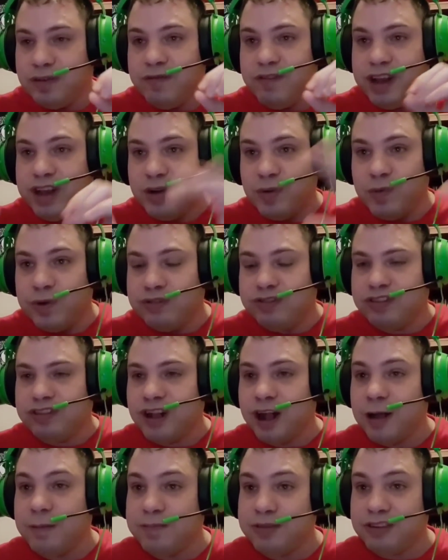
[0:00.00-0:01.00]
video will
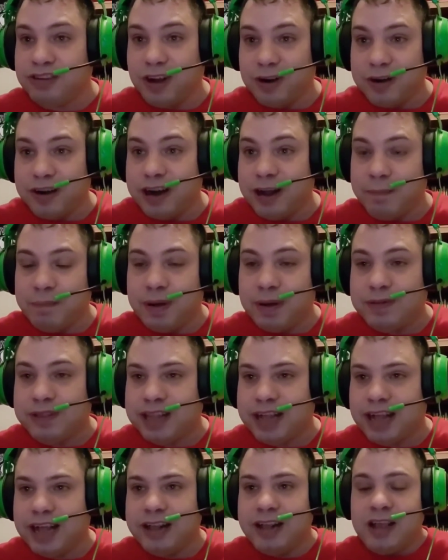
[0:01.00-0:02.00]
stop. Sorry
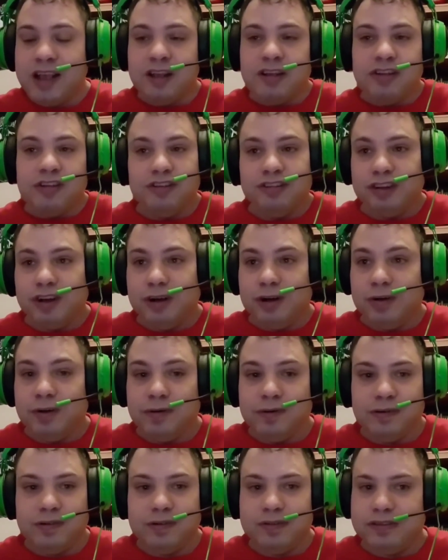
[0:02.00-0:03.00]
about that.
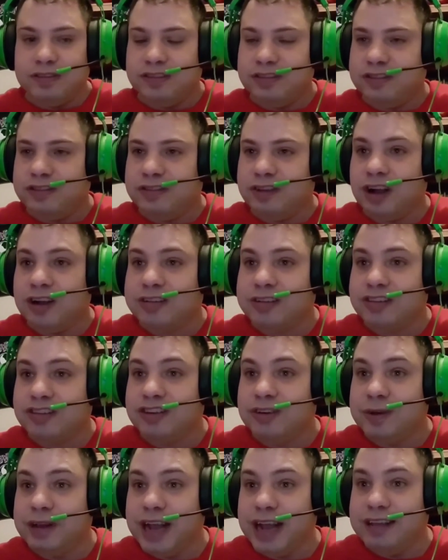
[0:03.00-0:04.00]
So talk
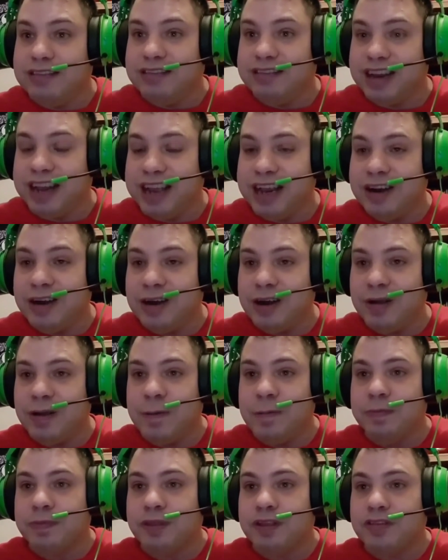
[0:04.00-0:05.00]
to you guys later.
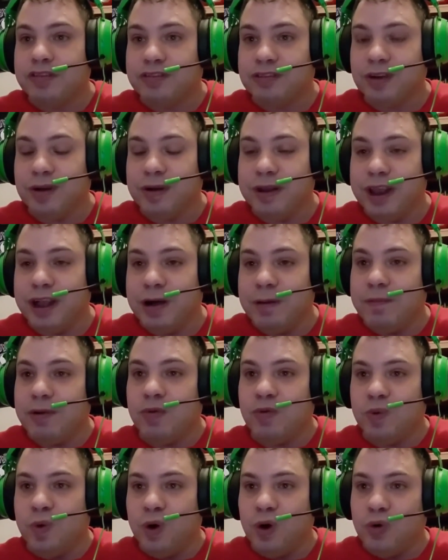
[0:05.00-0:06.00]
So
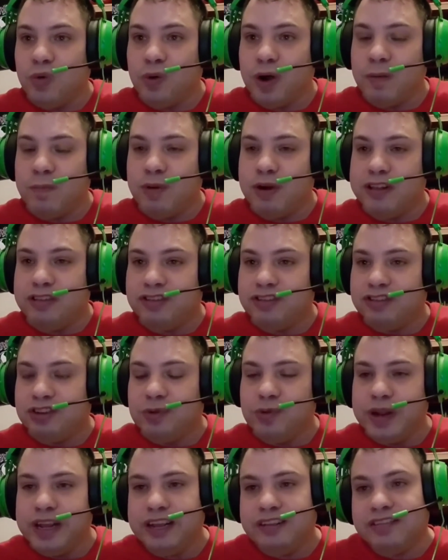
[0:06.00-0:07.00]
yep, World Rumble in
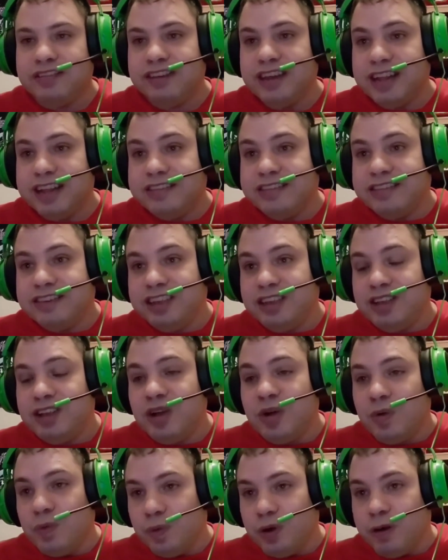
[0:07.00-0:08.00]
2 weeks. Let's see
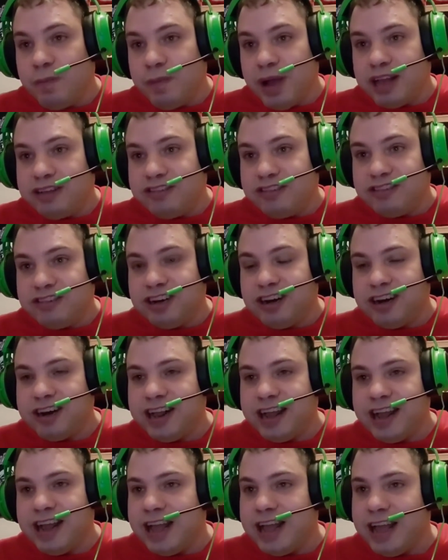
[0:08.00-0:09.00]
what matches they're
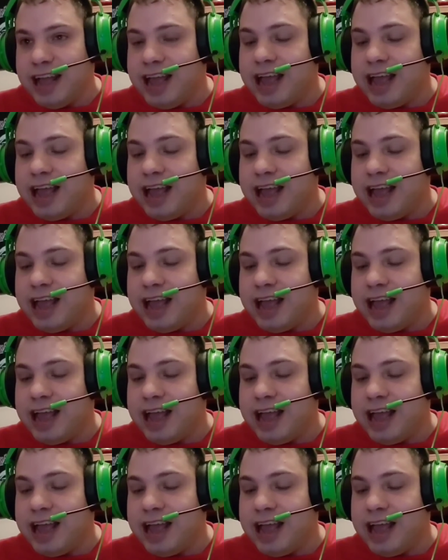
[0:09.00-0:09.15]
gonna